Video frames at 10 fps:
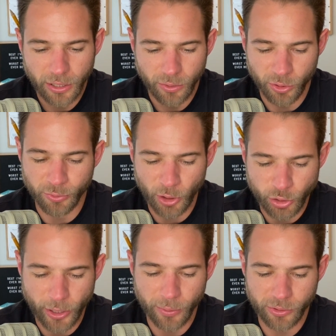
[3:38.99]
was
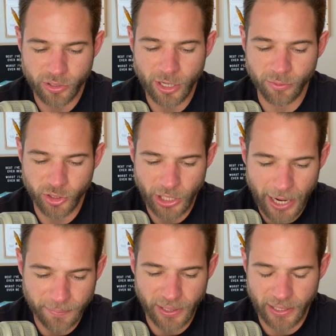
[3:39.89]
frustrated with herself when she
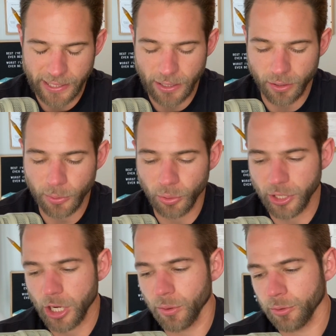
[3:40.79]
hopped on an accountability
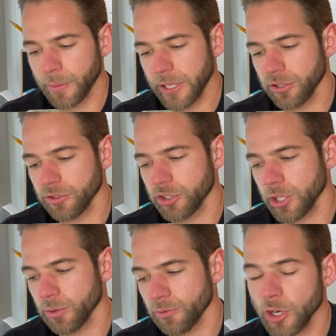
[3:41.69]
call with me and she
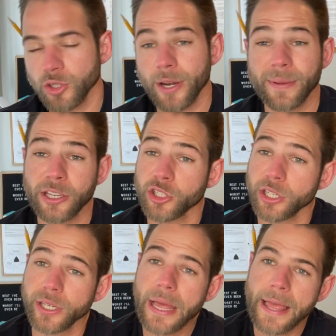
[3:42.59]
was frustrated because
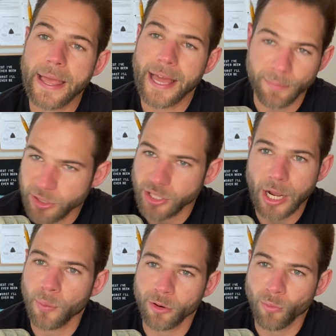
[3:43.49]
she had missed a
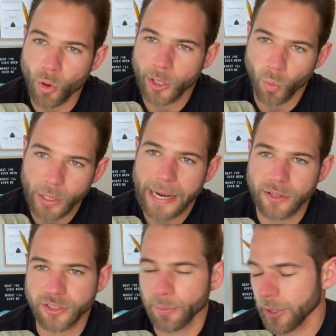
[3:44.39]
couple of morning
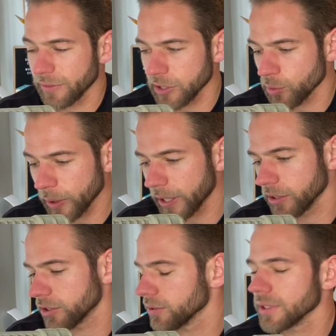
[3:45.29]
workouts the previous week and
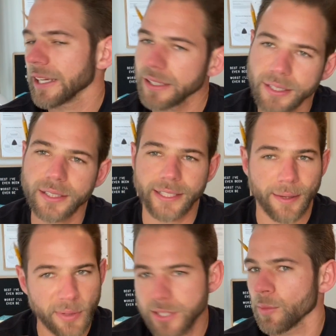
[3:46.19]
she was like, "Oh, like I
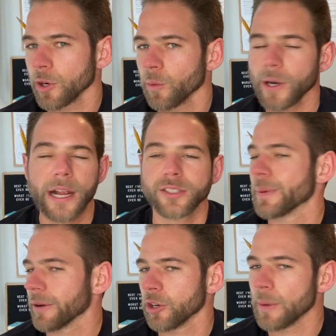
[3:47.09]
missed the morning workouts, but
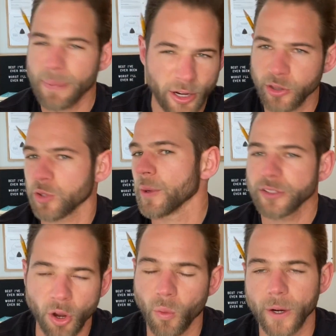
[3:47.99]
I'm going to be better this week.
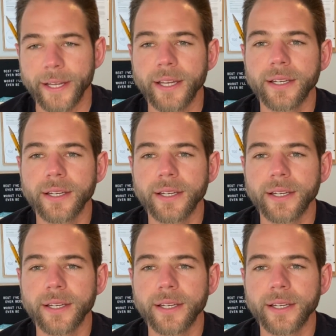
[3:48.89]
Don't worry."